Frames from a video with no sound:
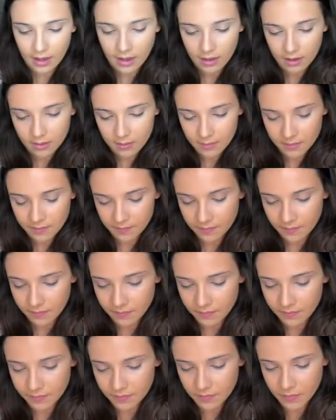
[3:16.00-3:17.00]
it
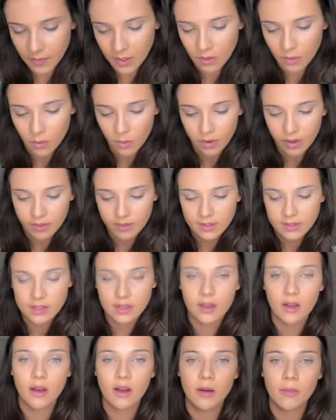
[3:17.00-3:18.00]
with
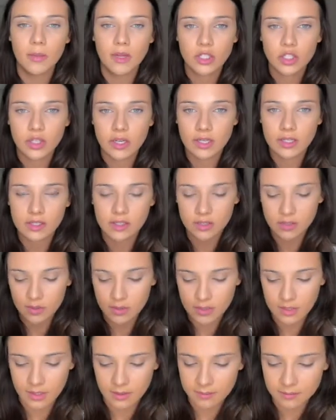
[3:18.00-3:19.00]
some
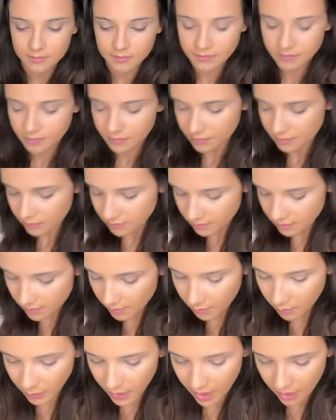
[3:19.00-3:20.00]
translucent
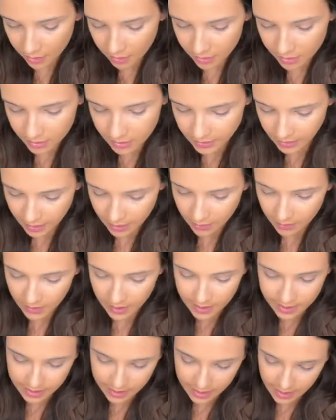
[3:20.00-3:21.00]
powder. So
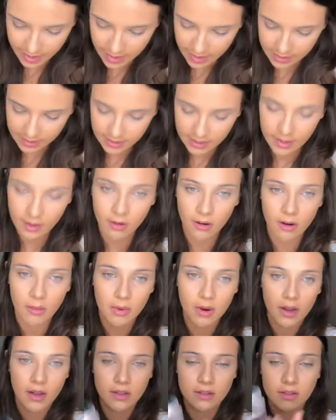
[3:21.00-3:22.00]
this is the
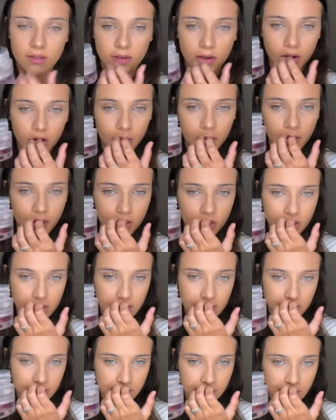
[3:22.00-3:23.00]
Arbonne
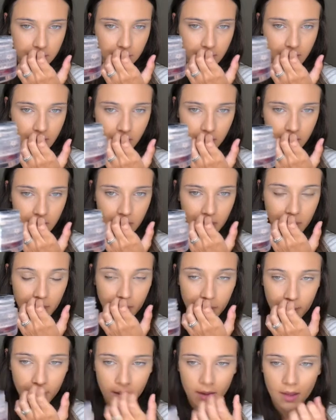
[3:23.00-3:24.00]
translucent powder.
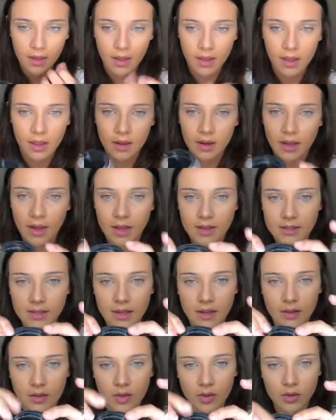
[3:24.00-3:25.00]
And it has
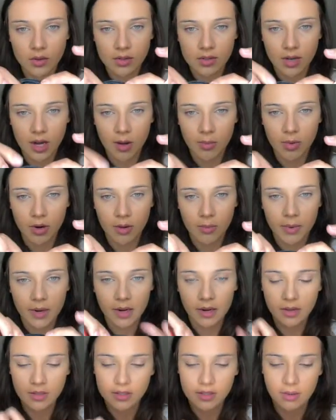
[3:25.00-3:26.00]
like a little stopper up
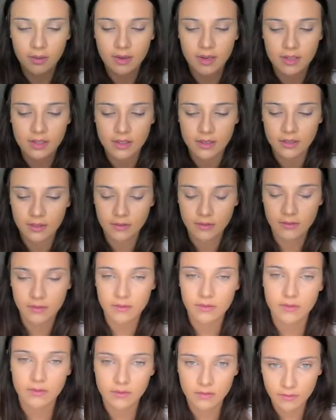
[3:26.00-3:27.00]
here so it doesn't
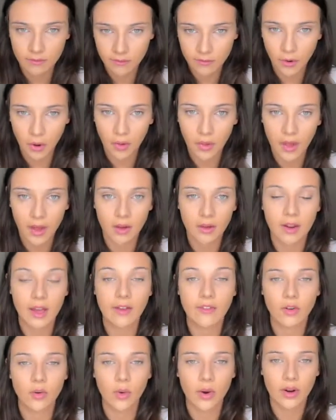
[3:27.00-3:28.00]
fall out
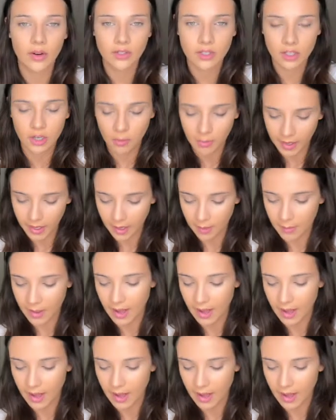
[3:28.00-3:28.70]
everywhere into your makeup